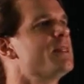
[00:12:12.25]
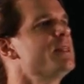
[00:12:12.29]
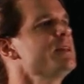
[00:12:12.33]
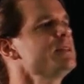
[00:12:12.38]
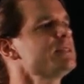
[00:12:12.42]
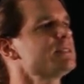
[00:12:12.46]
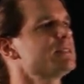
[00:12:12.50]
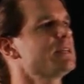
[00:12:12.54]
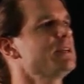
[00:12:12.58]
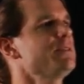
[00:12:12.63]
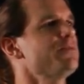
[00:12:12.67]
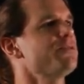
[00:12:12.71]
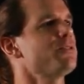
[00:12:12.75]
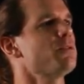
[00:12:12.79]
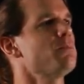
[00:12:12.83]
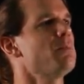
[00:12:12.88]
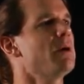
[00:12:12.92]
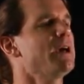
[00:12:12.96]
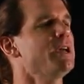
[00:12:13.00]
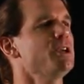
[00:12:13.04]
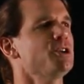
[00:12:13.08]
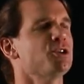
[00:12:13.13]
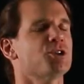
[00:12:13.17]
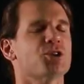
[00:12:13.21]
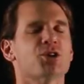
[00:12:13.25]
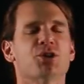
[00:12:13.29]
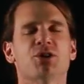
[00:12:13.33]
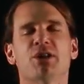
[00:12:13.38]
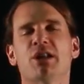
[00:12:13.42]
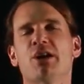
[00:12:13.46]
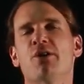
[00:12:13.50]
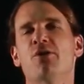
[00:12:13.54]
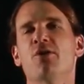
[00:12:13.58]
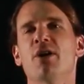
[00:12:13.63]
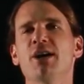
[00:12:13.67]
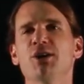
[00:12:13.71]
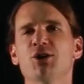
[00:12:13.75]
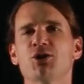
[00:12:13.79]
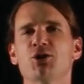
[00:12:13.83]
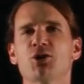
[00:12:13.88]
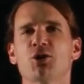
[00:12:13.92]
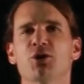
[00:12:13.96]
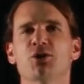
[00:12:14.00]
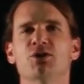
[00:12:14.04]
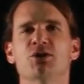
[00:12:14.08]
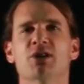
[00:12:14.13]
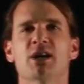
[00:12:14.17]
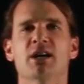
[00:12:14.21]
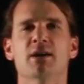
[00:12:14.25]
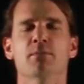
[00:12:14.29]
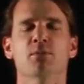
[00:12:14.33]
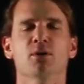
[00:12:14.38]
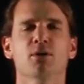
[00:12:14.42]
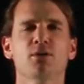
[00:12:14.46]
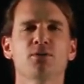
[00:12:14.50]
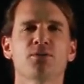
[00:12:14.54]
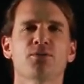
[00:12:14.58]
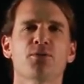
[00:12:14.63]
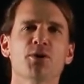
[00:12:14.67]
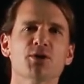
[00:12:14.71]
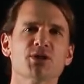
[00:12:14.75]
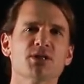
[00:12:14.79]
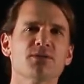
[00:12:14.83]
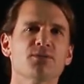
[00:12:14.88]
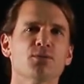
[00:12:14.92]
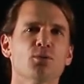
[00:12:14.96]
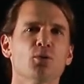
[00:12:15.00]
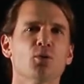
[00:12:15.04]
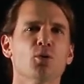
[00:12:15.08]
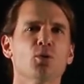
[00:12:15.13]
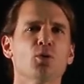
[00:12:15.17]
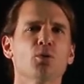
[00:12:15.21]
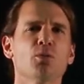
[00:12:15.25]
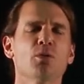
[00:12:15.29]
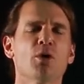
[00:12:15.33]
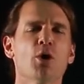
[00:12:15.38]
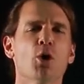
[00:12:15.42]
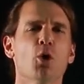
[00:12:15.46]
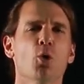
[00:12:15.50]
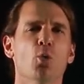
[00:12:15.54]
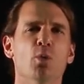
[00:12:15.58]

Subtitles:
this information in a ratio table, first of all,